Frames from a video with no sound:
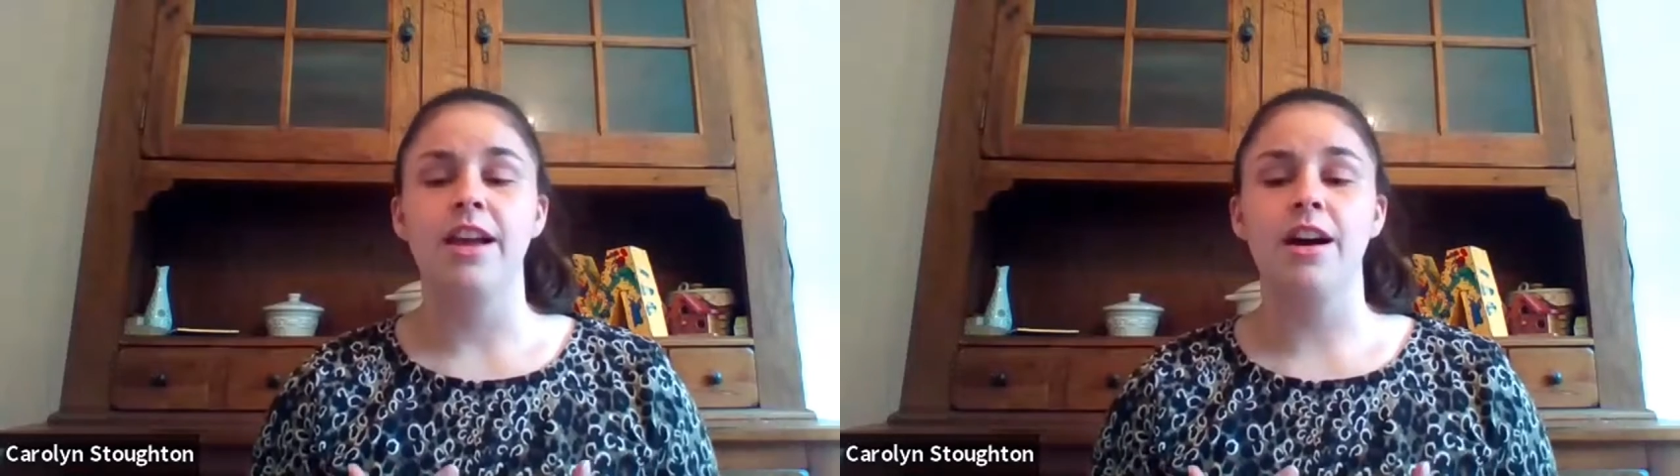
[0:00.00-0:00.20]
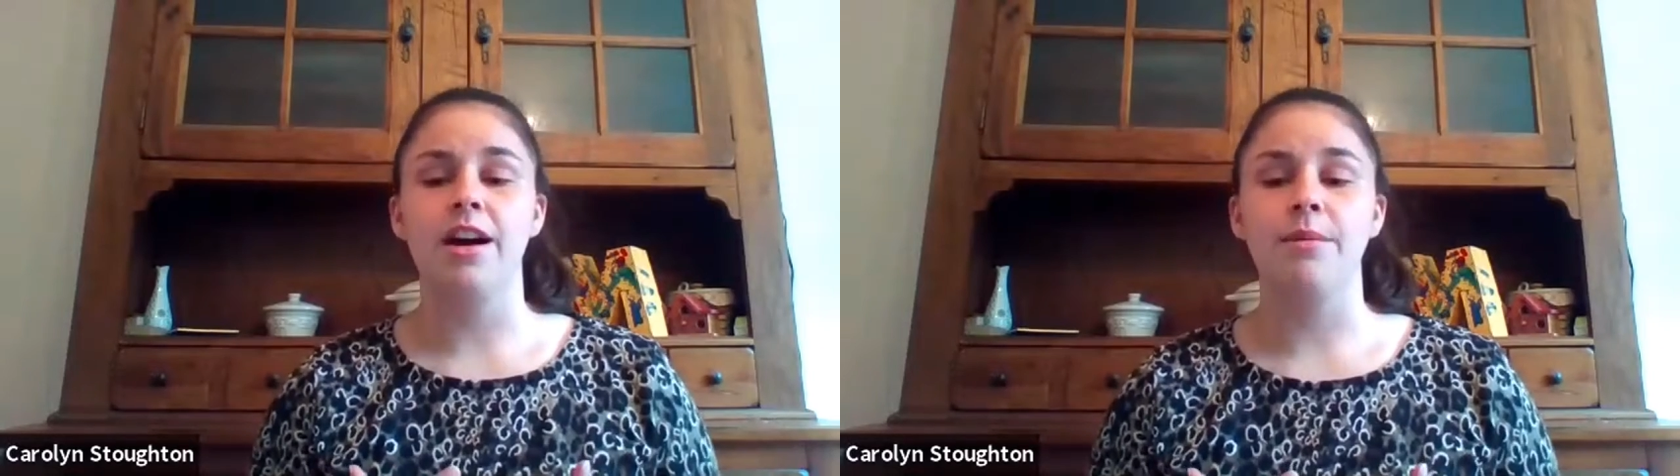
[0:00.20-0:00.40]

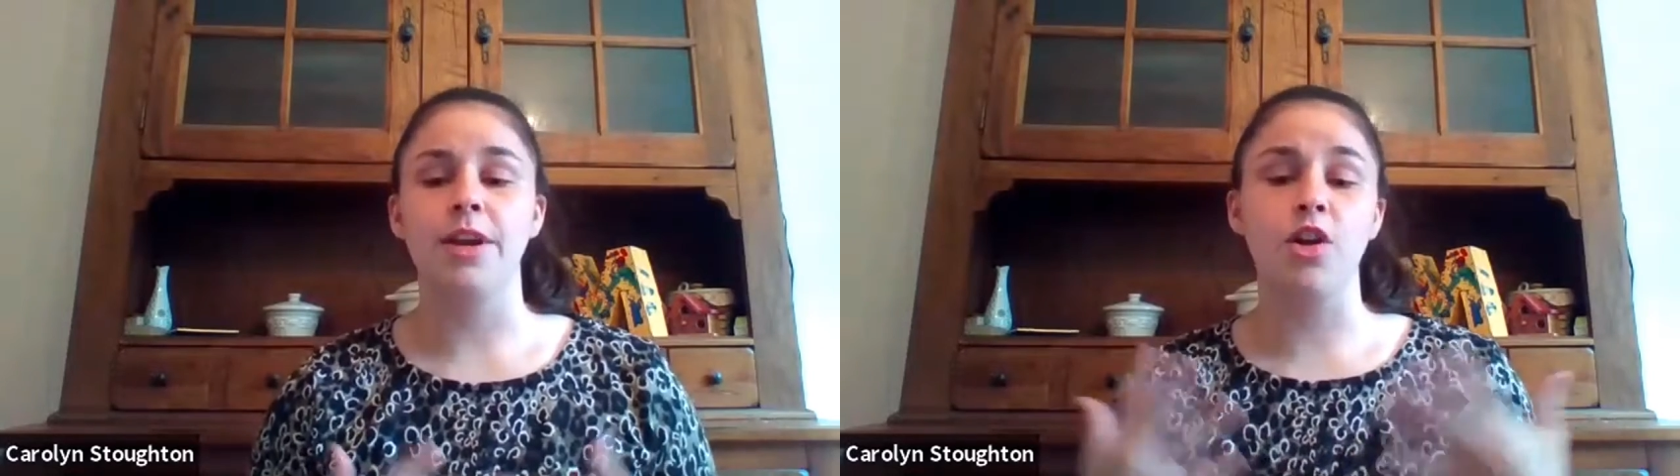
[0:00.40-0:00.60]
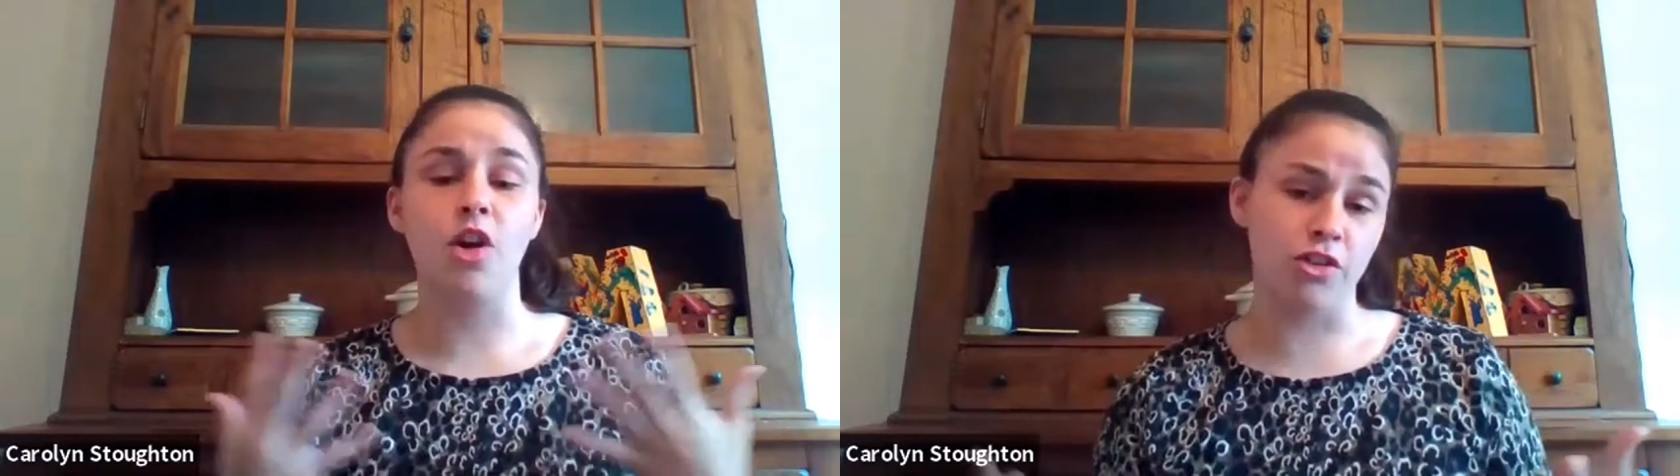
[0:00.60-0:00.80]

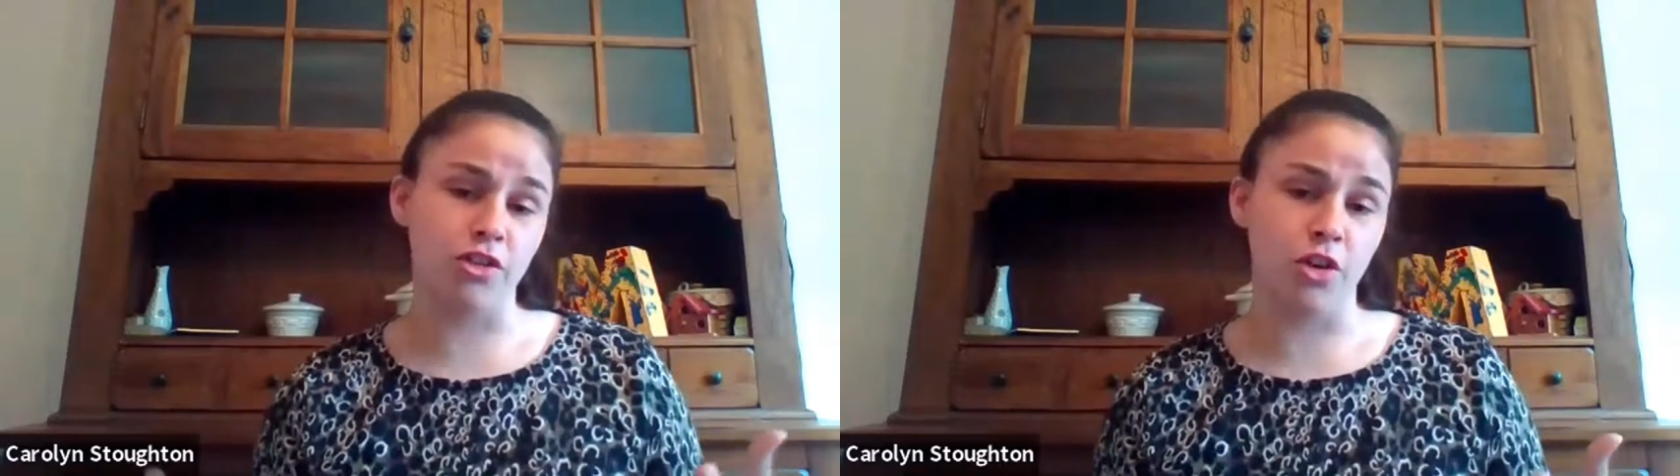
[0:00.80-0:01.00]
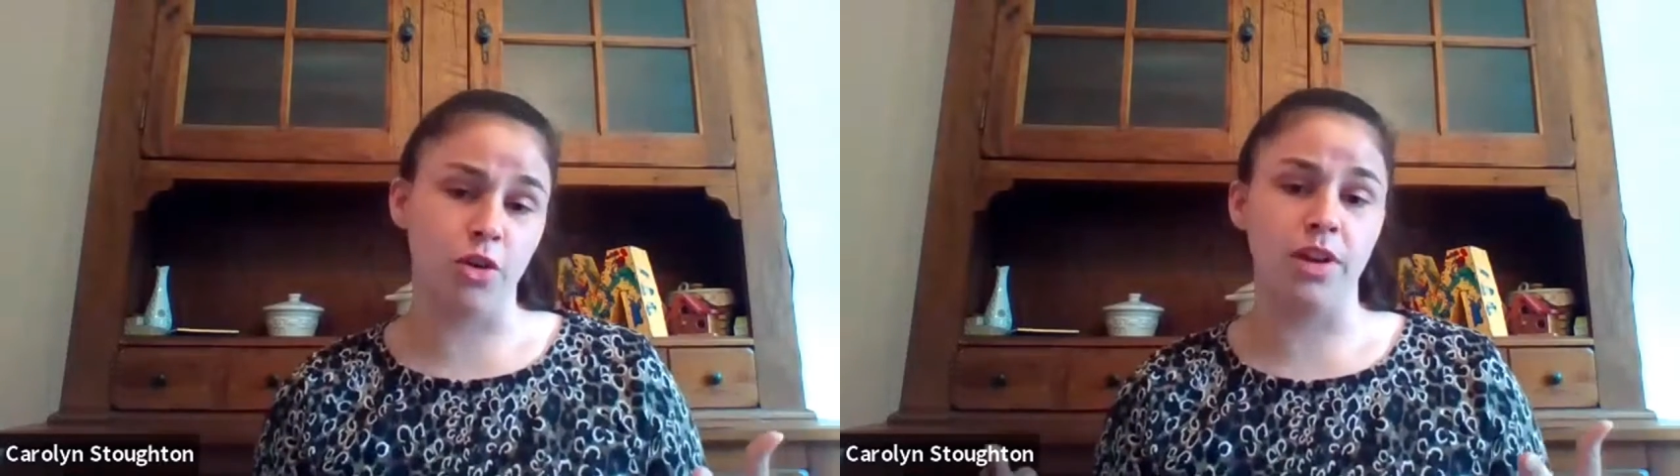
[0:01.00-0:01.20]
It
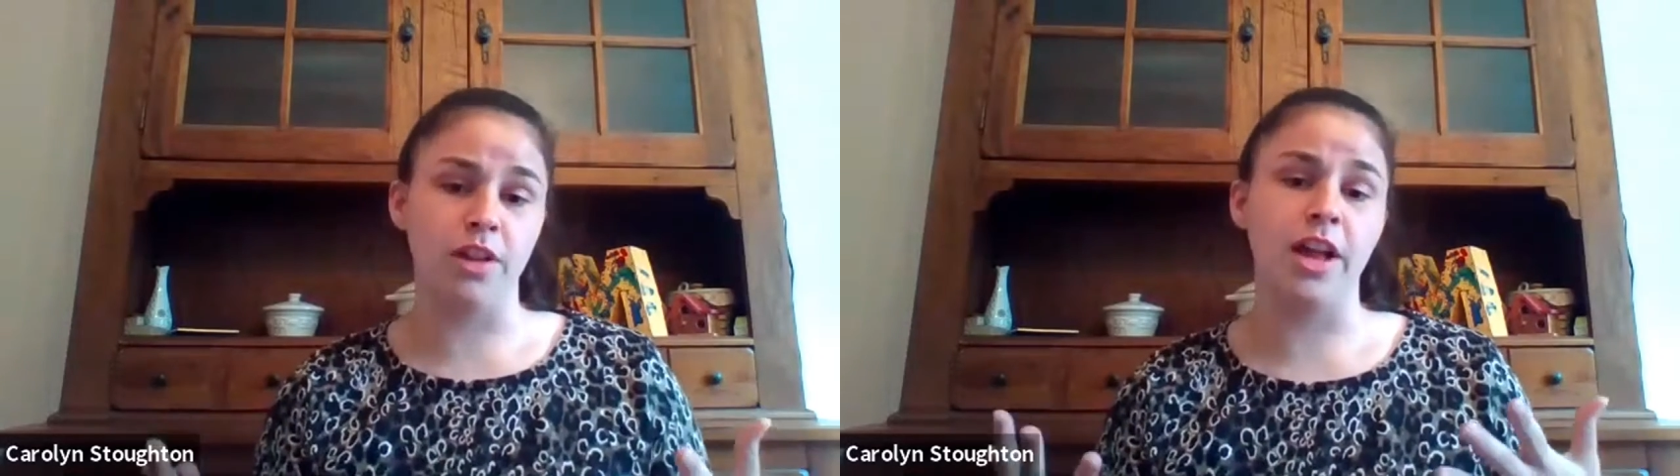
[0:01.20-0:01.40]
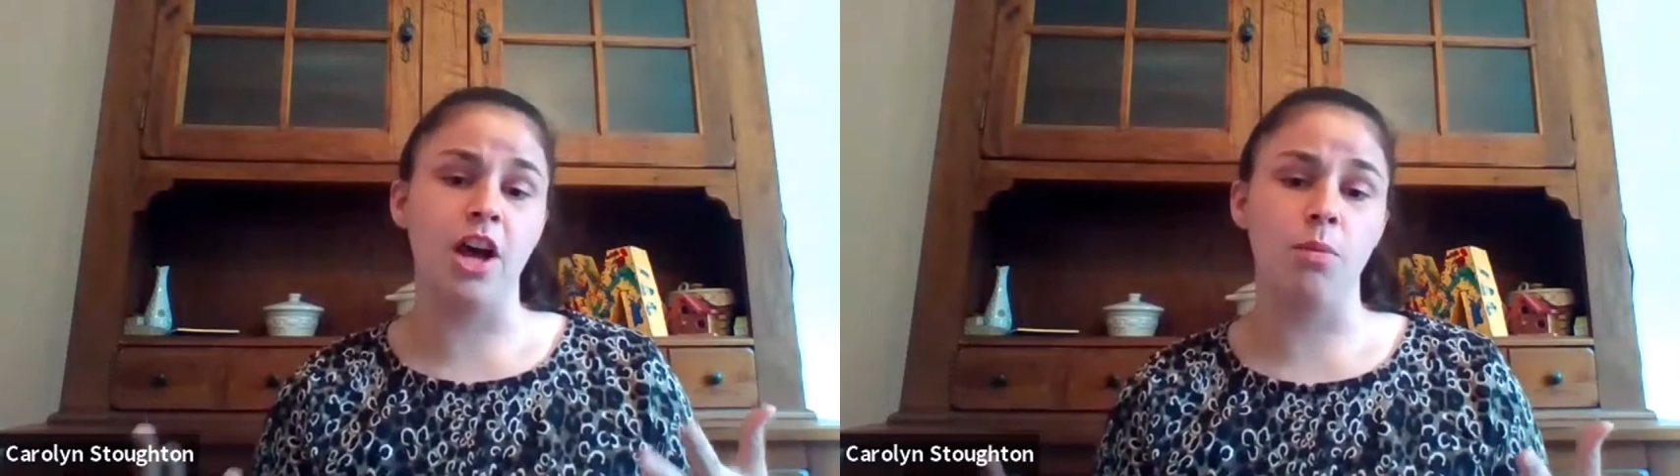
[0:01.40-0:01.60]
also
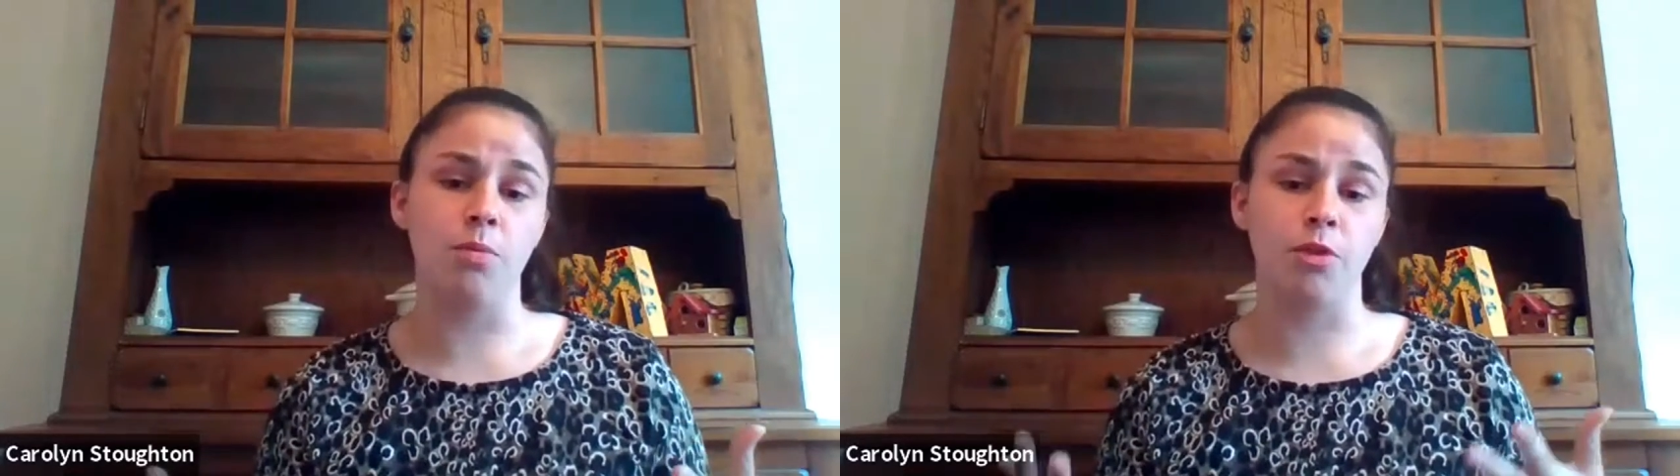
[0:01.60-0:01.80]
will help